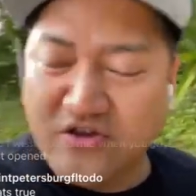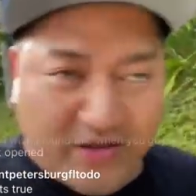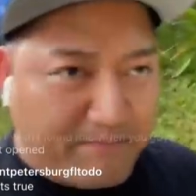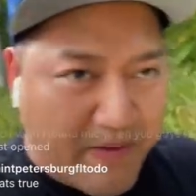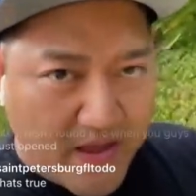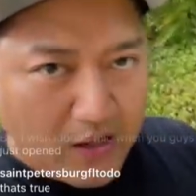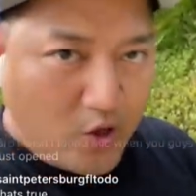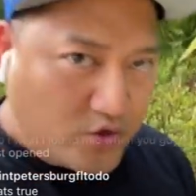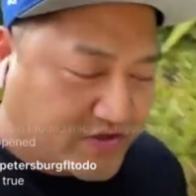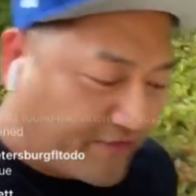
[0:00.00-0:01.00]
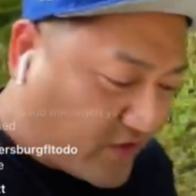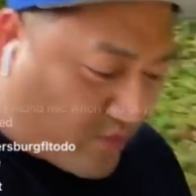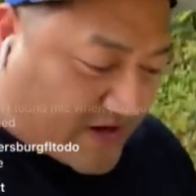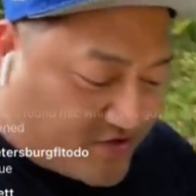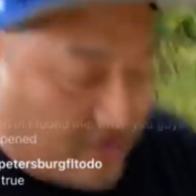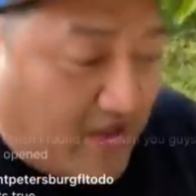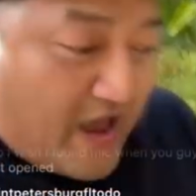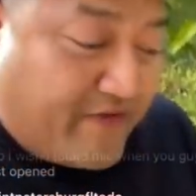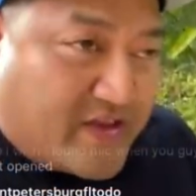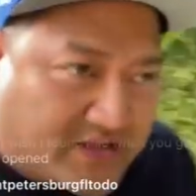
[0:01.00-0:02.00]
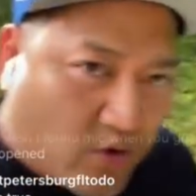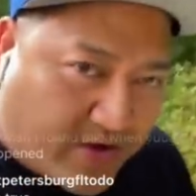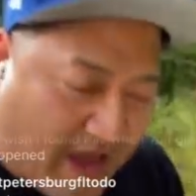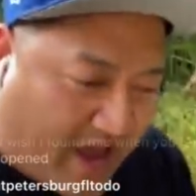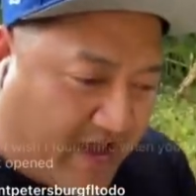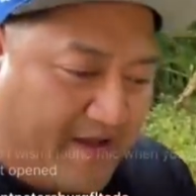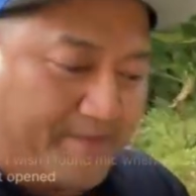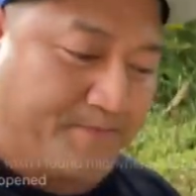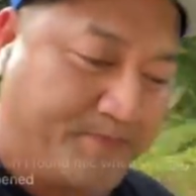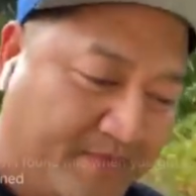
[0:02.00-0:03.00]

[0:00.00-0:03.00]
You can be a loser for the rest of your life, and that's okay.